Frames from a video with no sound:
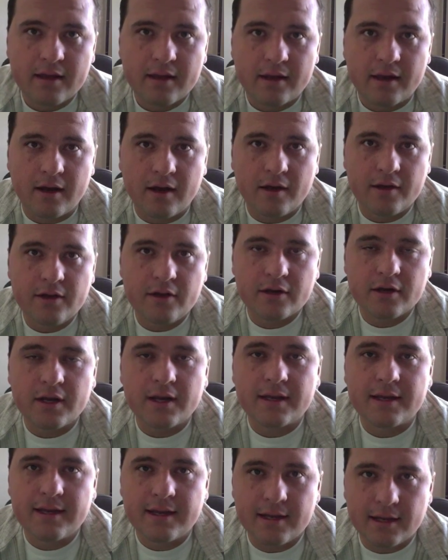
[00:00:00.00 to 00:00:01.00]
You're going
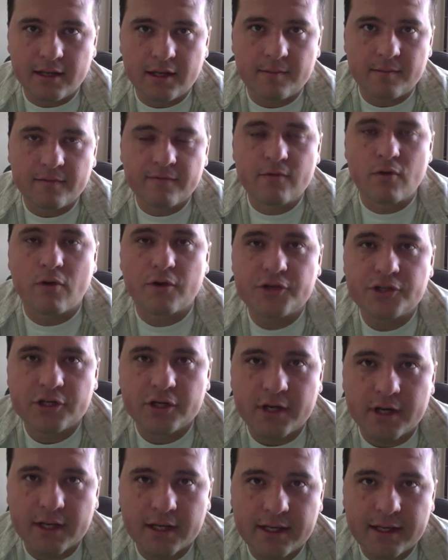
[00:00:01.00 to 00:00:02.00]
to kill him. Of course you're
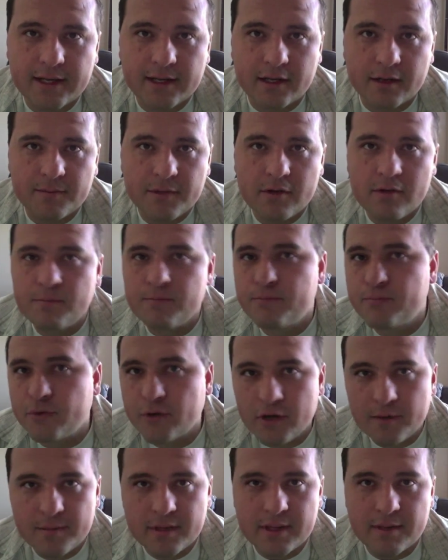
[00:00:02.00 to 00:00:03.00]
going to kill him. You
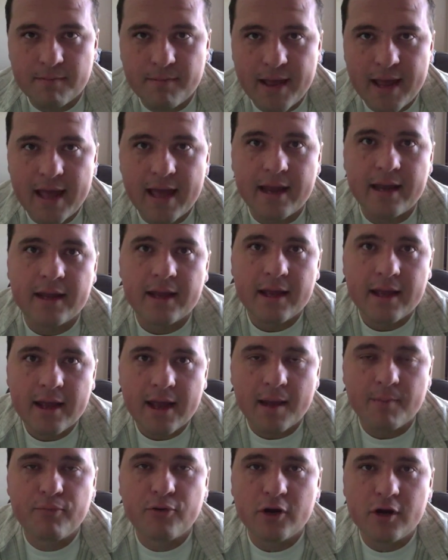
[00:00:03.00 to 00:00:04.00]
put him in the bed
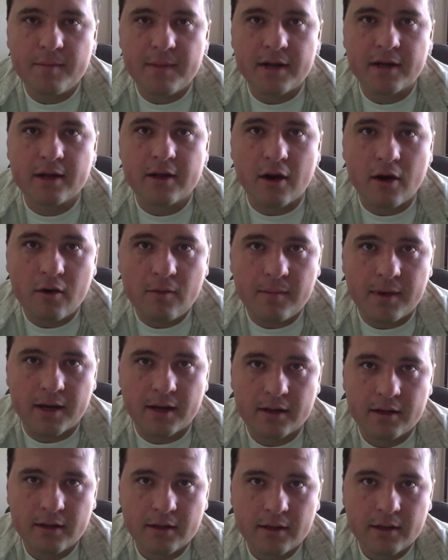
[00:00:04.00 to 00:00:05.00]
and put him in a coma.
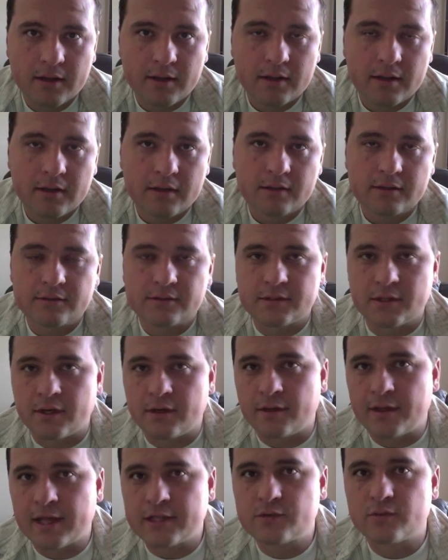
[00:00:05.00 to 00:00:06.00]

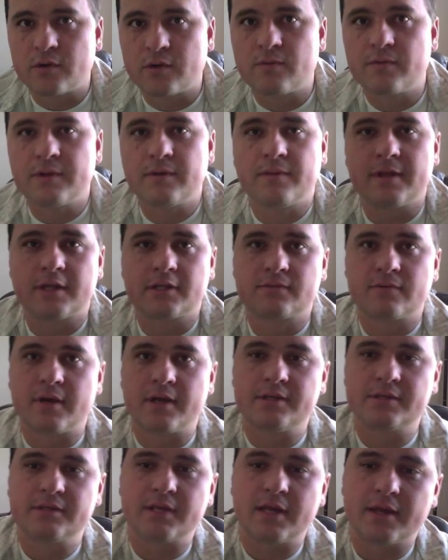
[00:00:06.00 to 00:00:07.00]
So that's where I
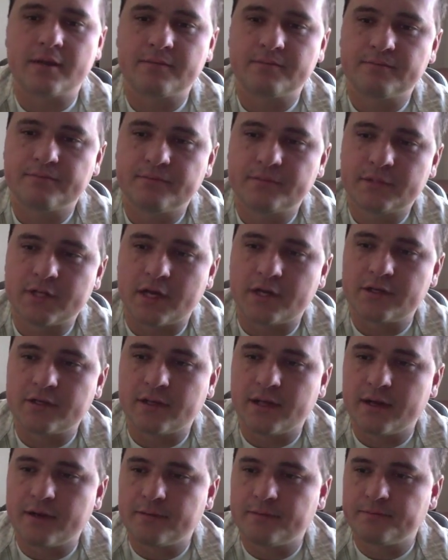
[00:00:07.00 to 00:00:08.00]
stand. Talk to you
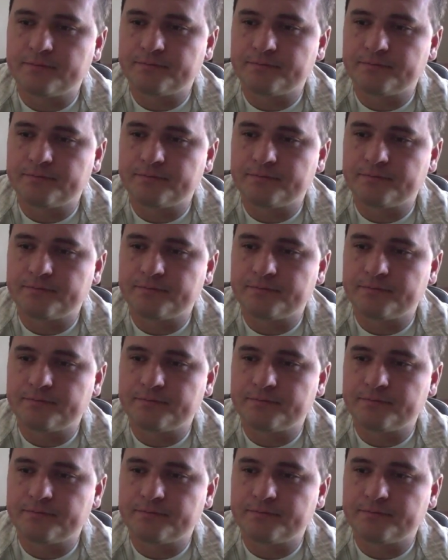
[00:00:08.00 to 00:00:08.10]
later.